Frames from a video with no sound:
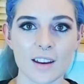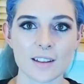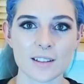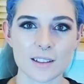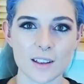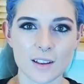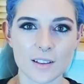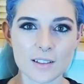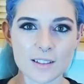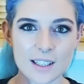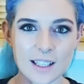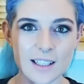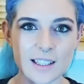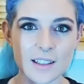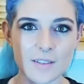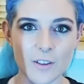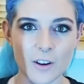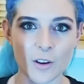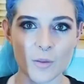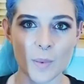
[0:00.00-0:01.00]
So
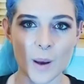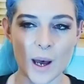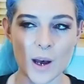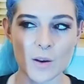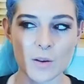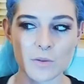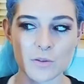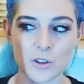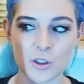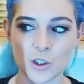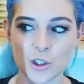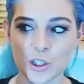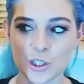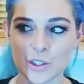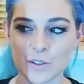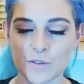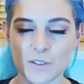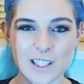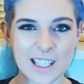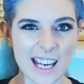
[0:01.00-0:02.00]
£65
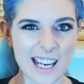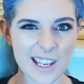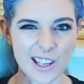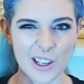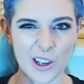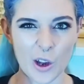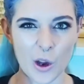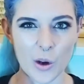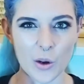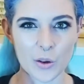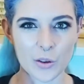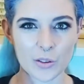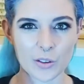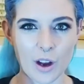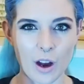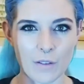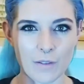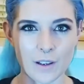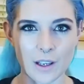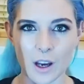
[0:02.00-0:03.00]
just for taking your own
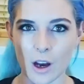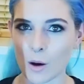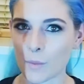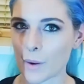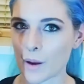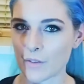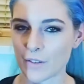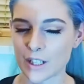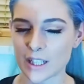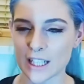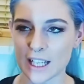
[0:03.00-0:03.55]
coffee cup every